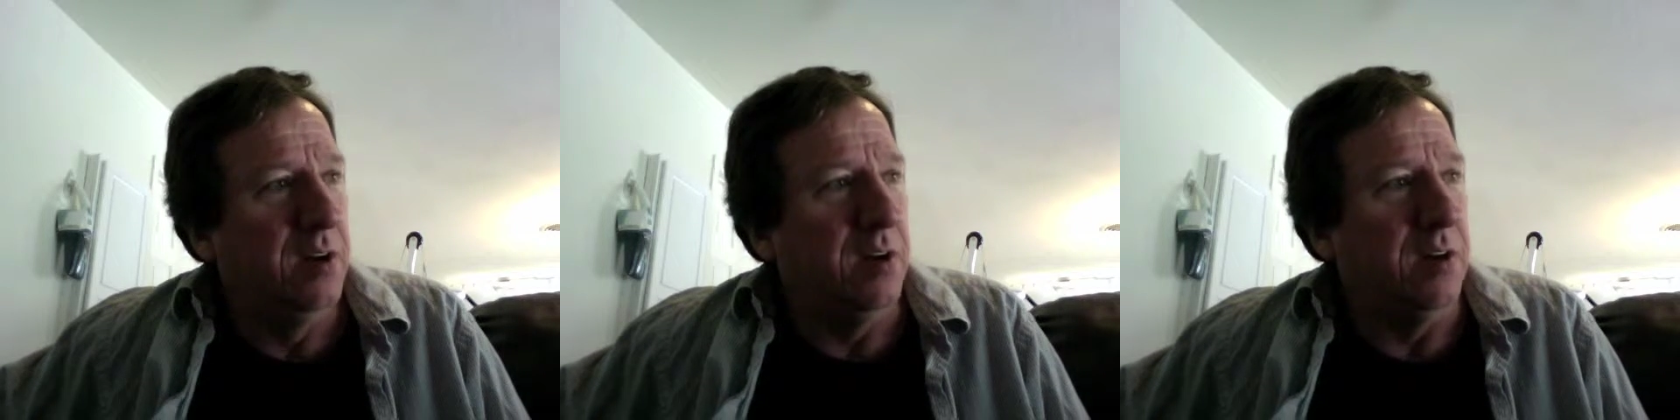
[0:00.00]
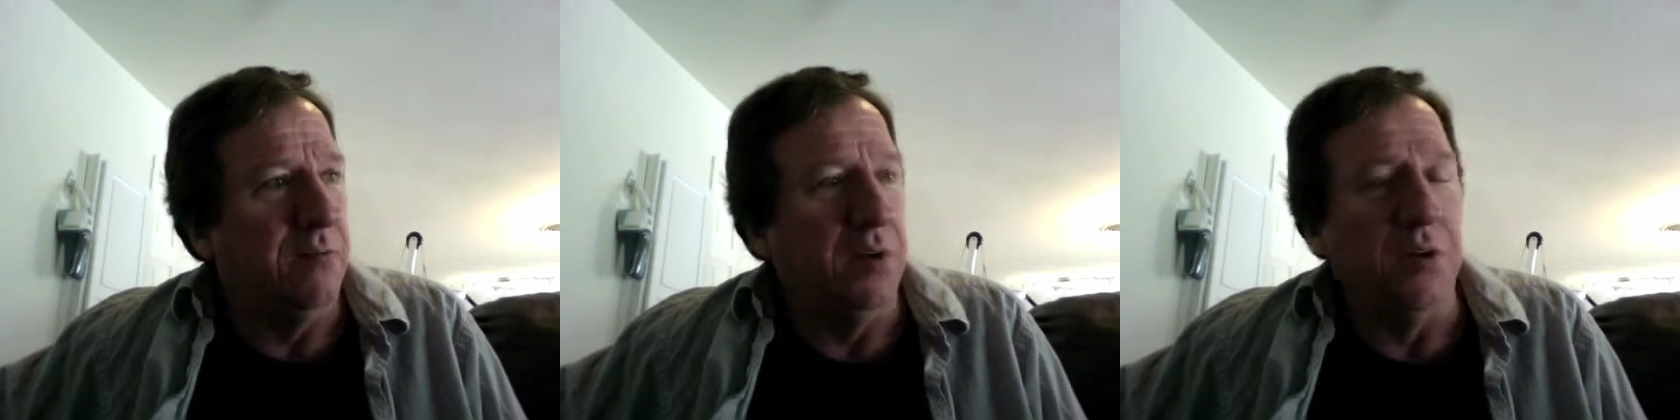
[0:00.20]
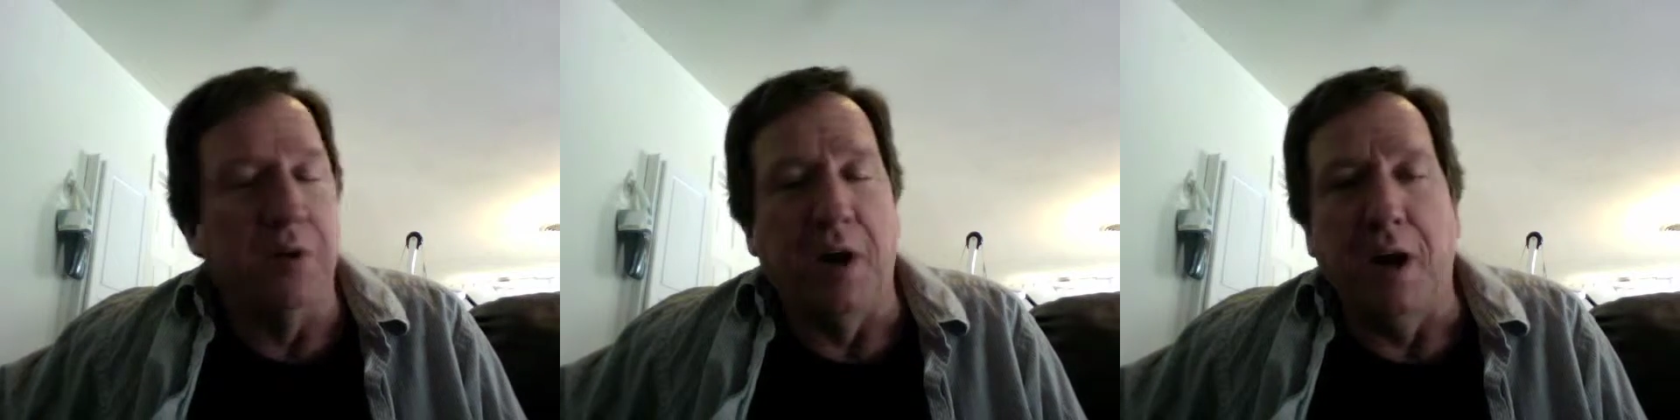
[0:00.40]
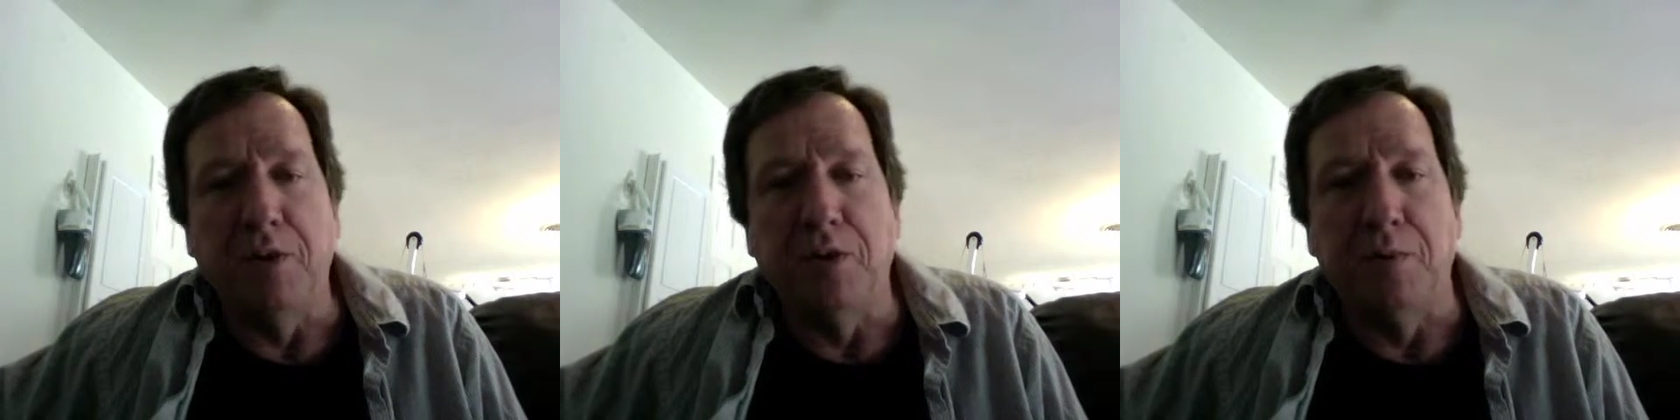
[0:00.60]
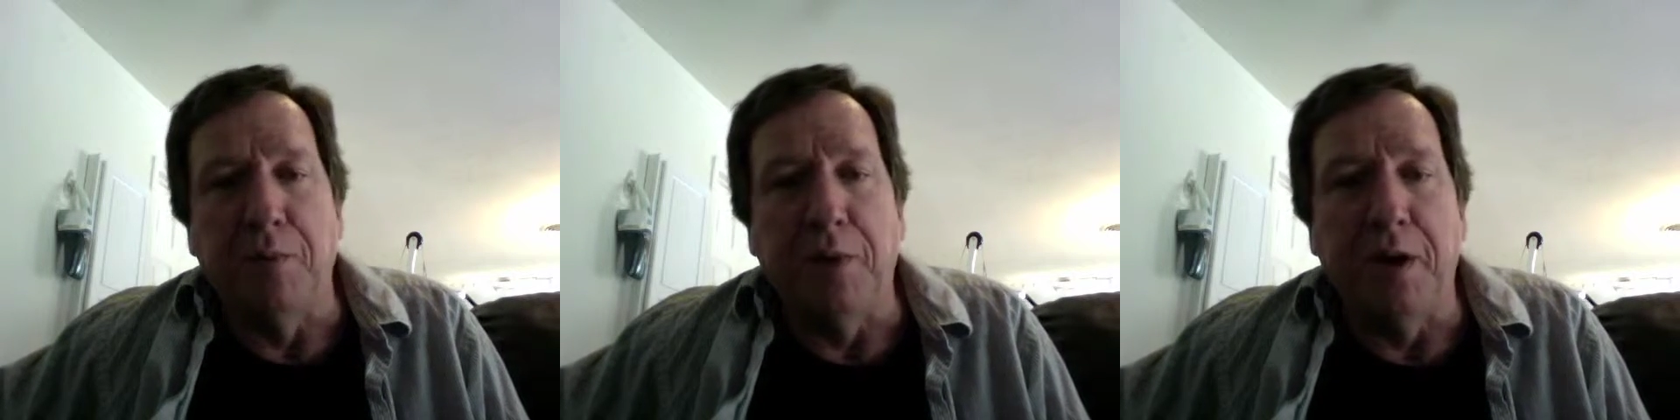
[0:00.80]
If you can
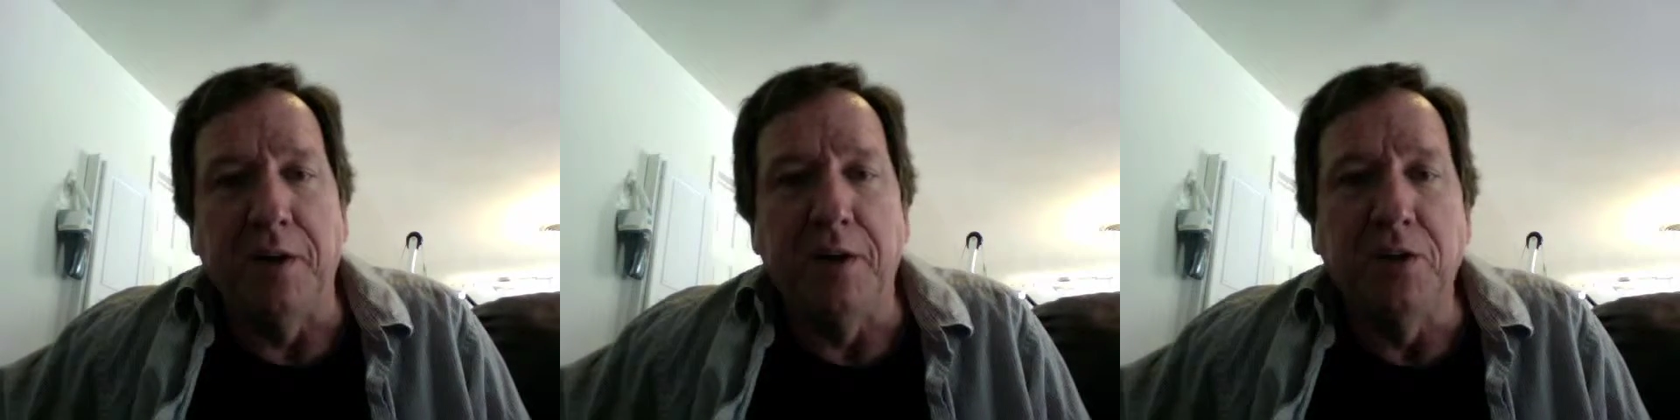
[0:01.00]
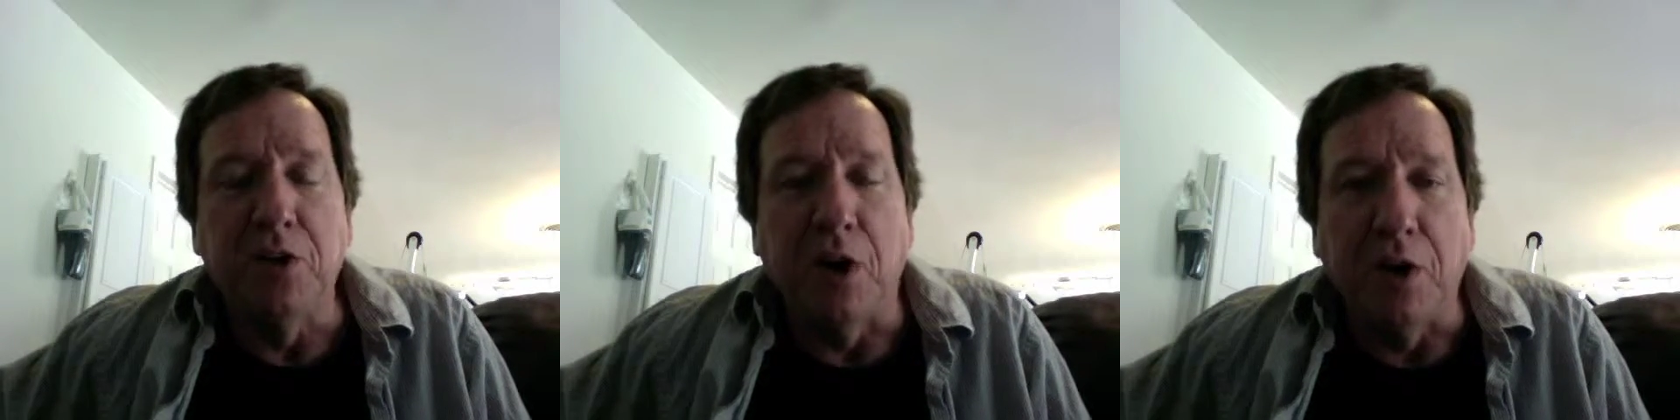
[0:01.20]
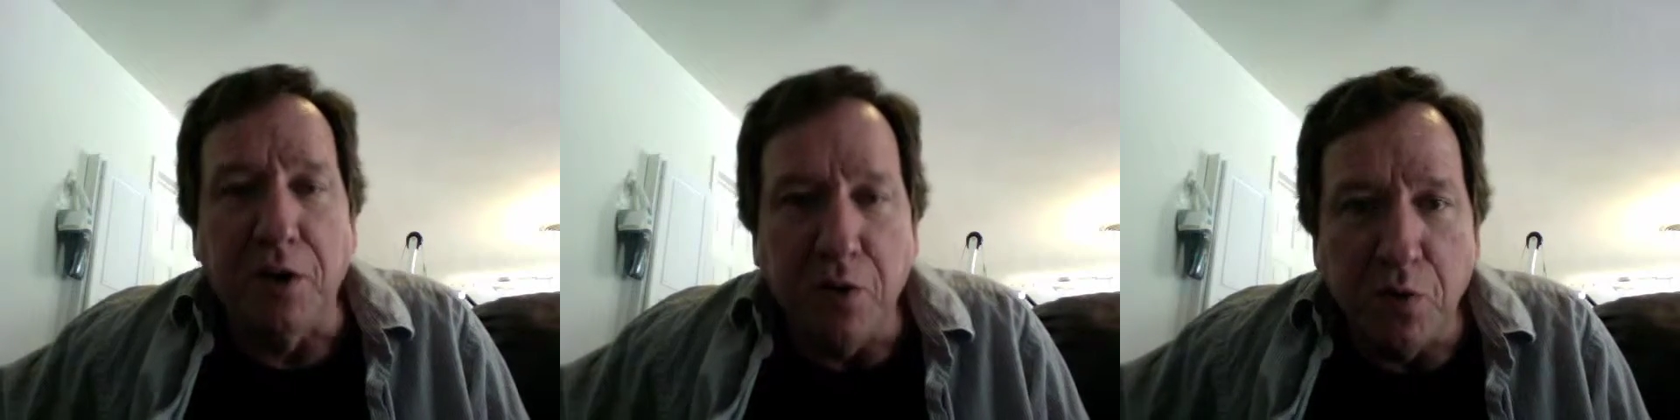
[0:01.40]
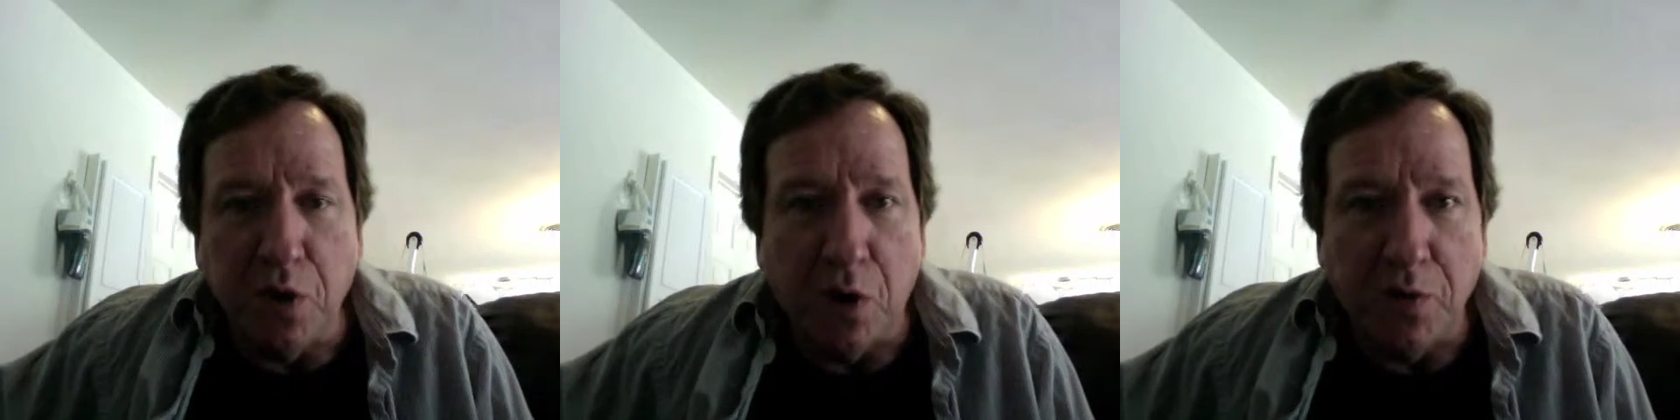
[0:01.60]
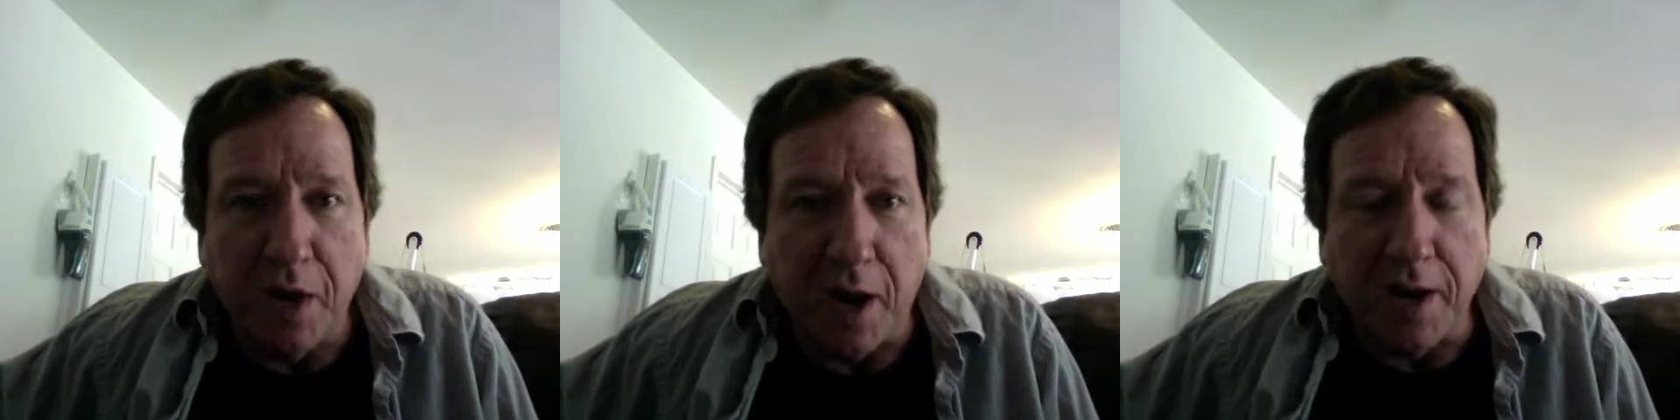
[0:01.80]
actually play the guitar, you
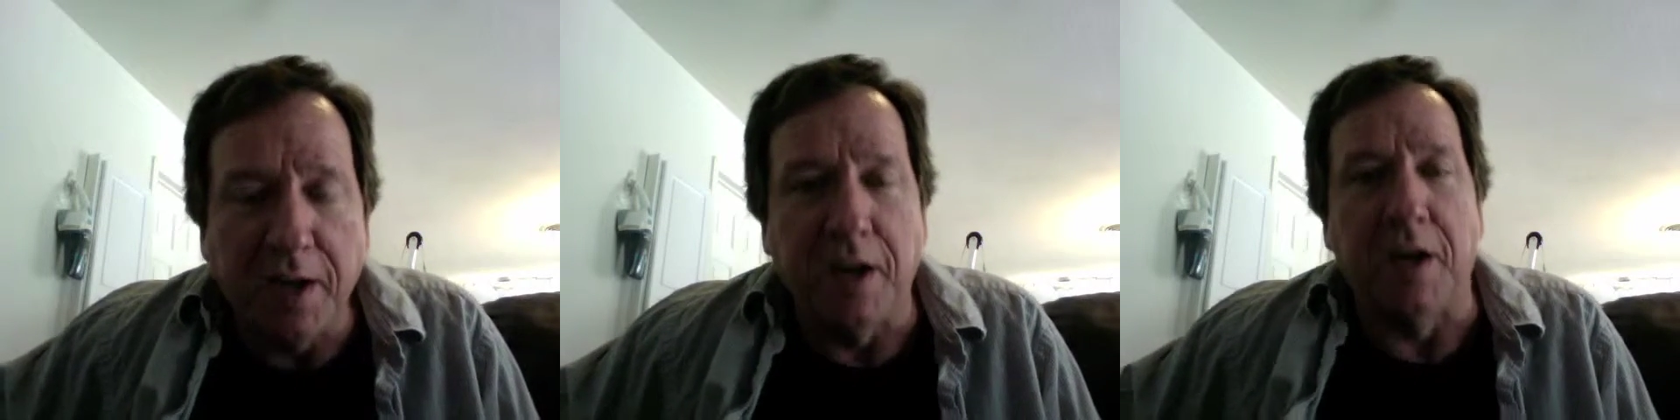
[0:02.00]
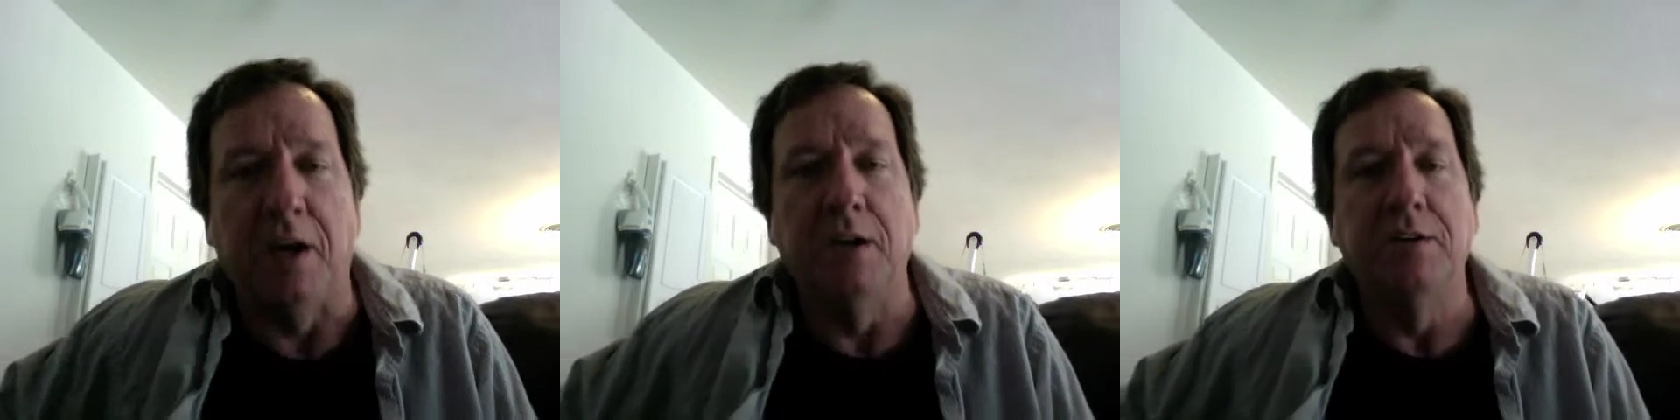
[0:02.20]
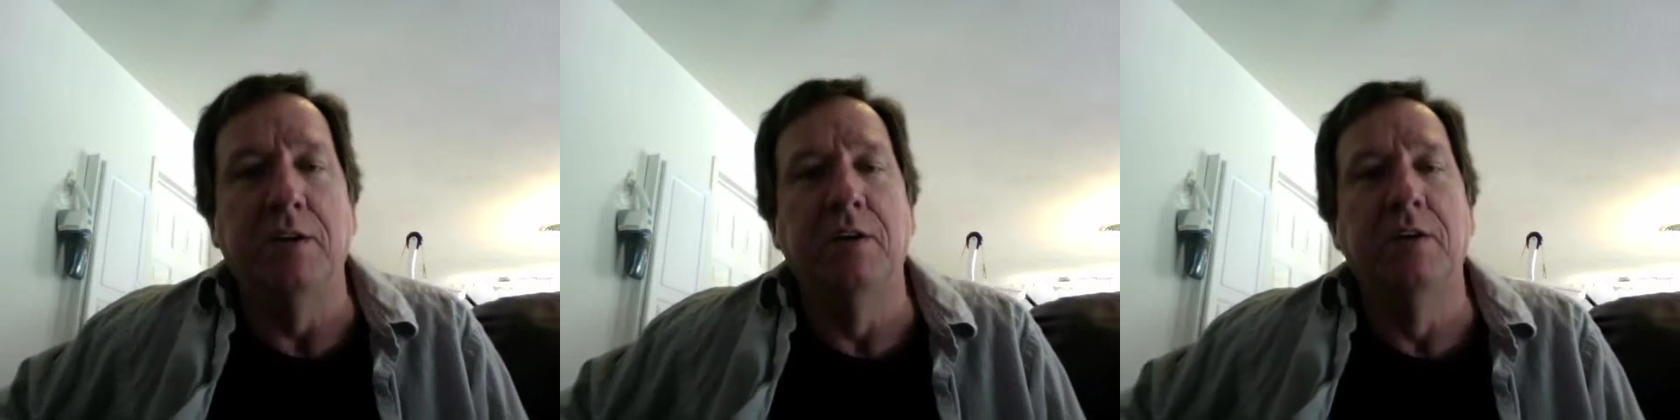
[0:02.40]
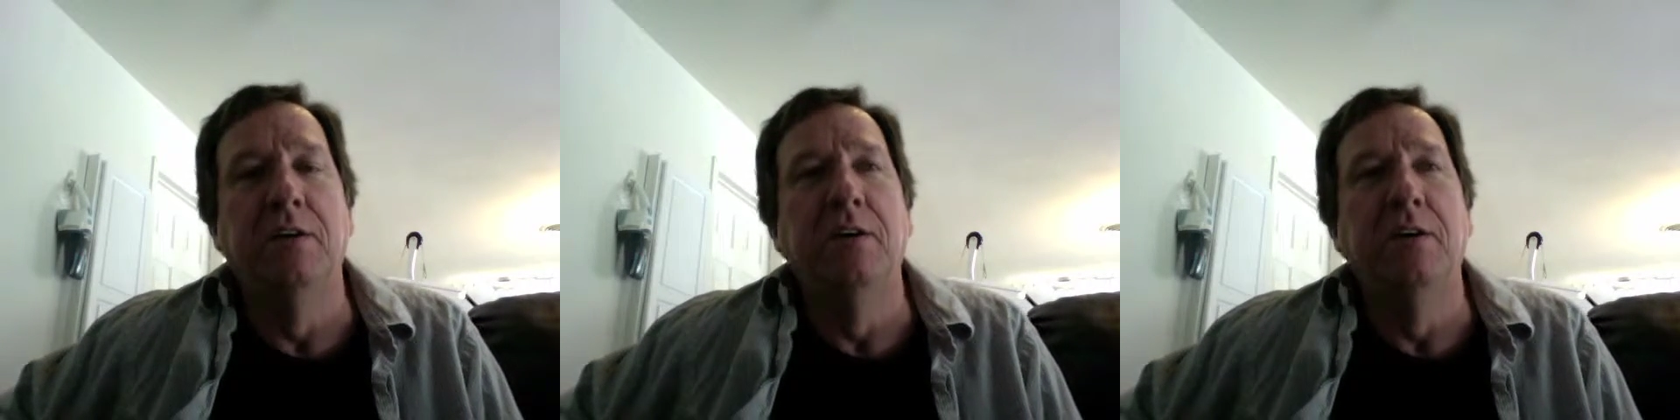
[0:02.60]
know that I can't.